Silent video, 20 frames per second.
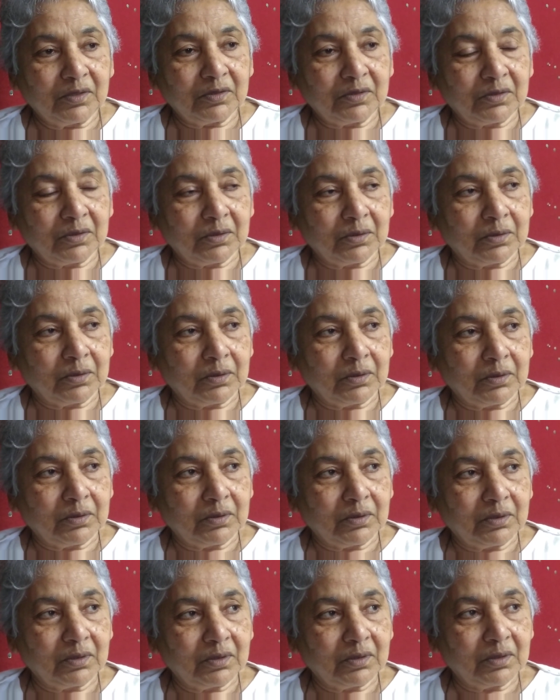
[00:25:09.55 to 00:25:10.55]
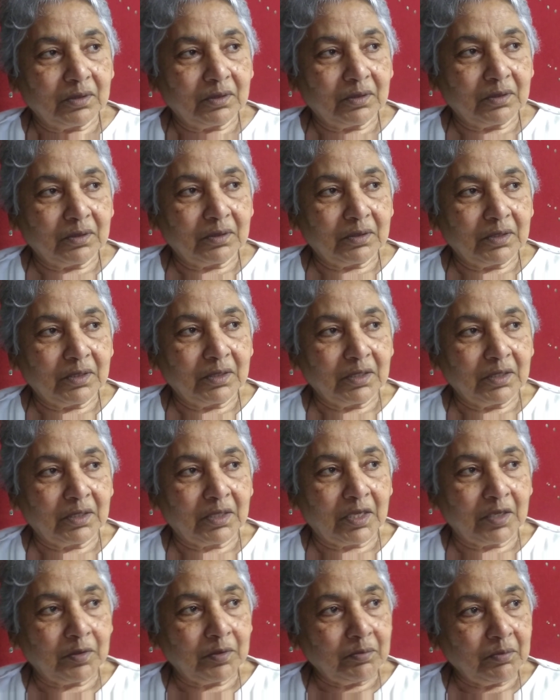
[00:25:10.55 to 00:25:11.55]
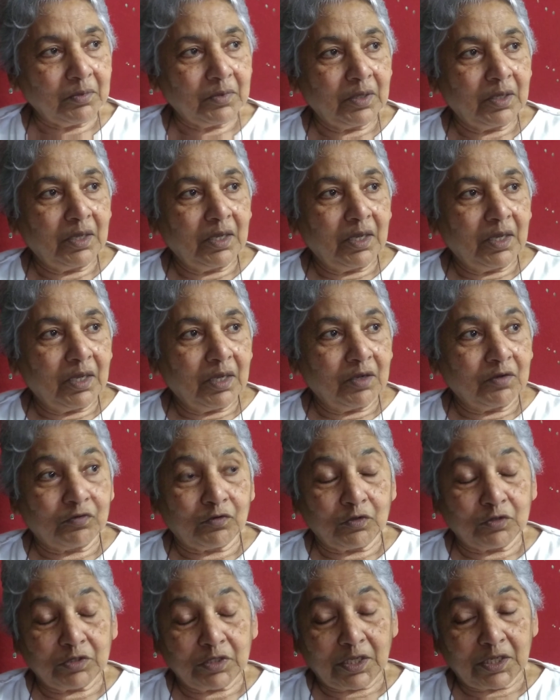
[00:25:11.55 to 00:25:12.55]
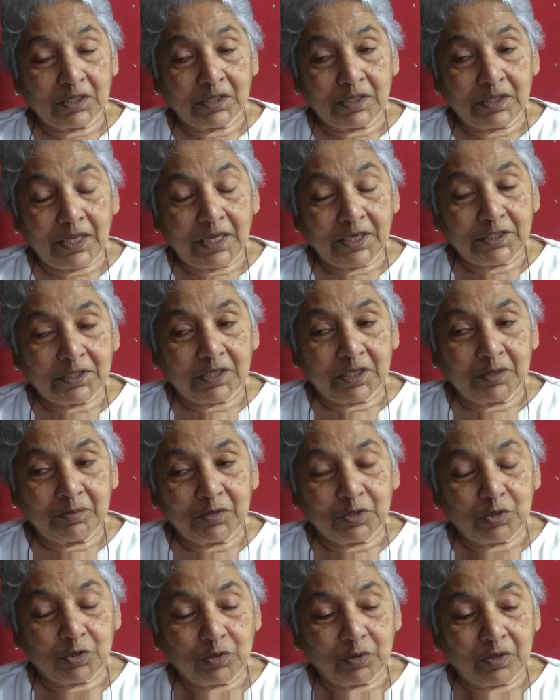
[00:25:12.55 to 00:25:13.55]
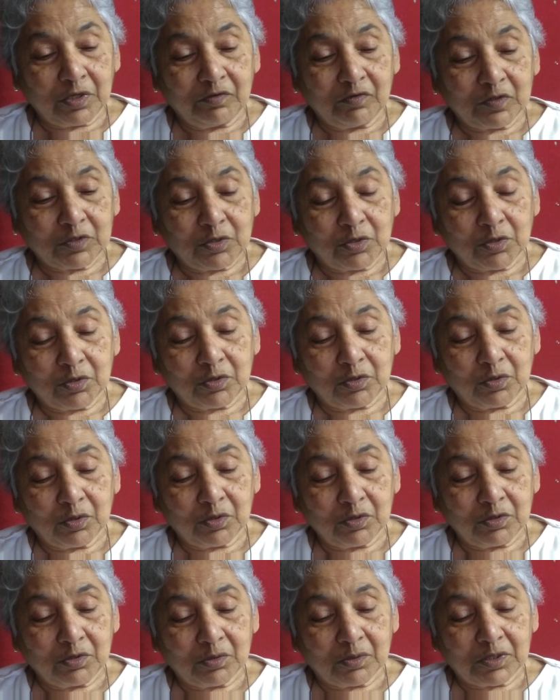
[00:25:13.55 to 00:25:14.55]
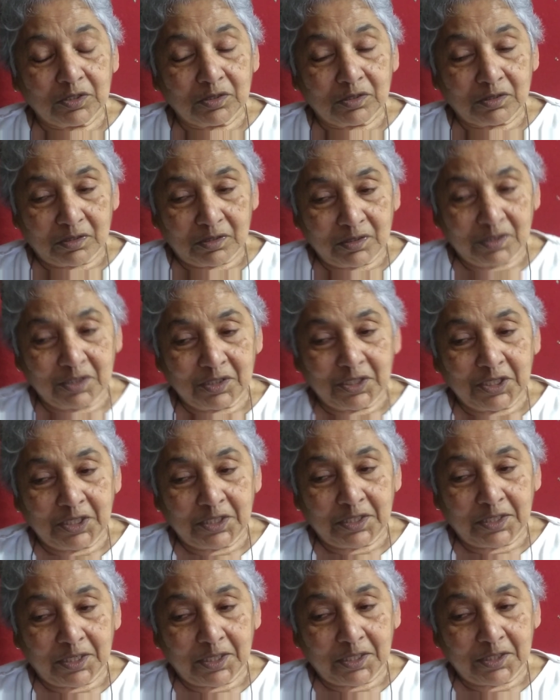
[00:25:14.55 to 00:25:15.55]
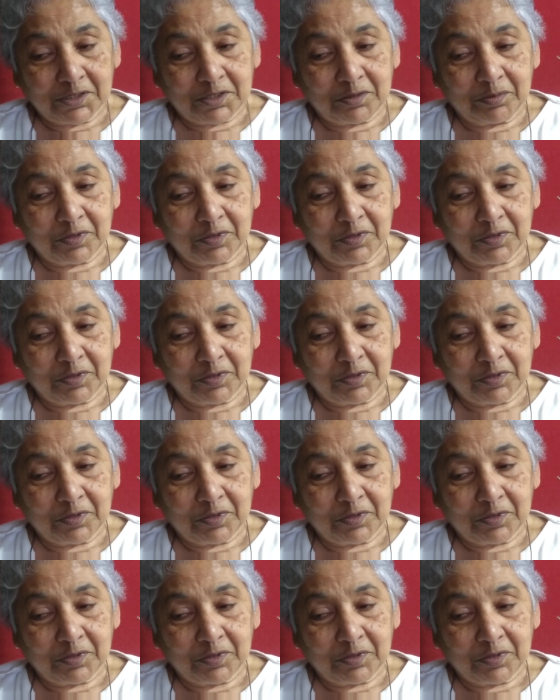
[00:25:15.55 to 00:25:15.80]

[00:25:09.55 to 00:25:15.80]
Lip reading: So he came. Of course, that time the story was not told to us in details.